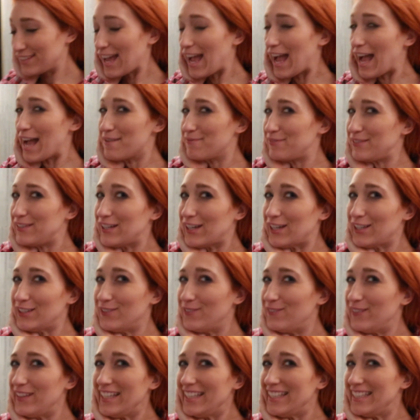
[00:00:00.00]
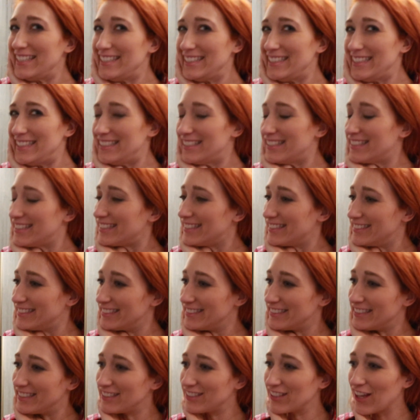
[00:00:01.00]
Happy Halloween!
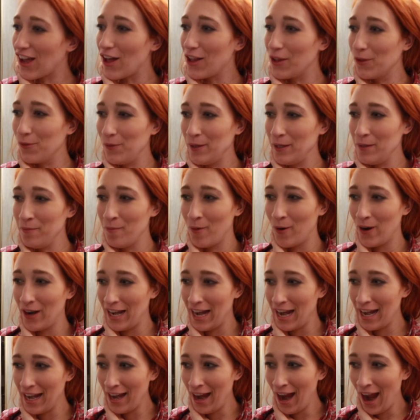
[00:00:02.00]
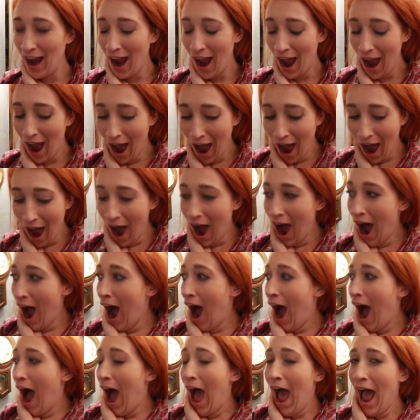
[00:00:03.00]
It's Halloween morning.
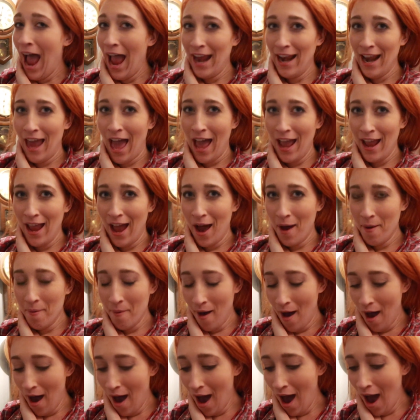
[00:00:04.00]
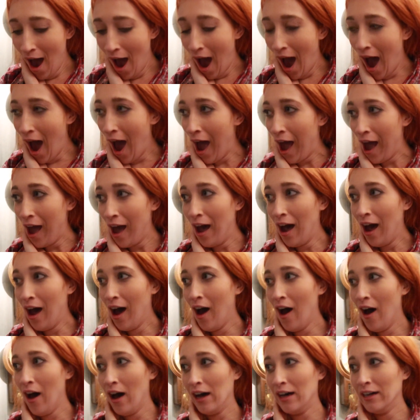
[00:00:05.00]
And I am...
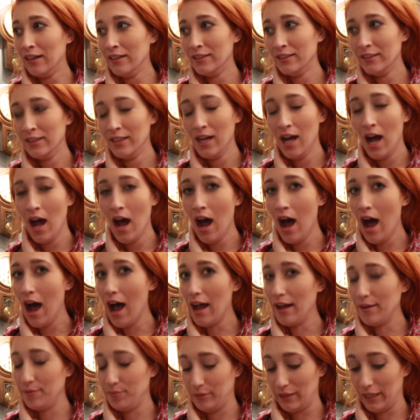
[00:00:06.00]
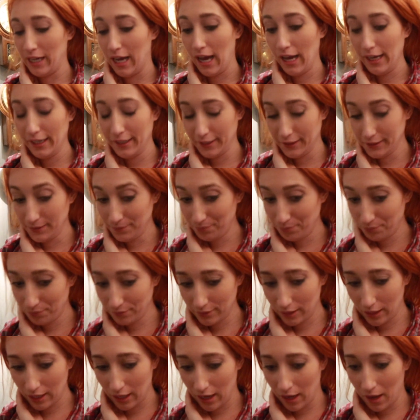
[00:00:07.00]
Oh, I'm tired.
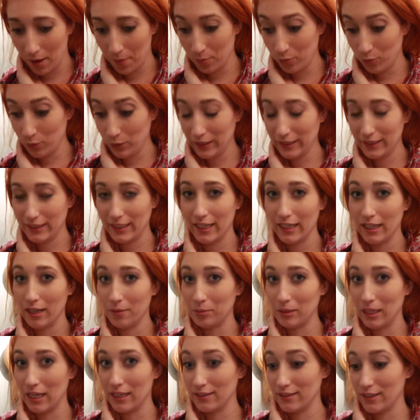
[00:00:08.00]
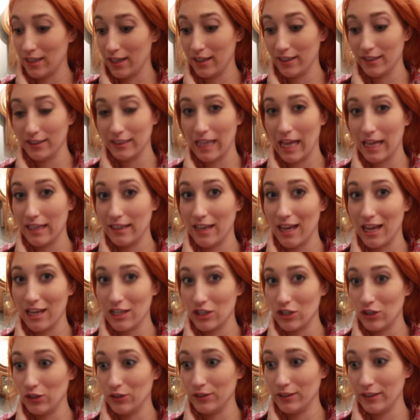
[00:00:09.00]
Um, we stayed up last night because that
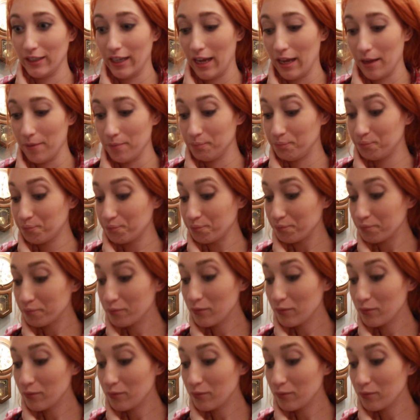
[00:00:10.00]
Nationals game.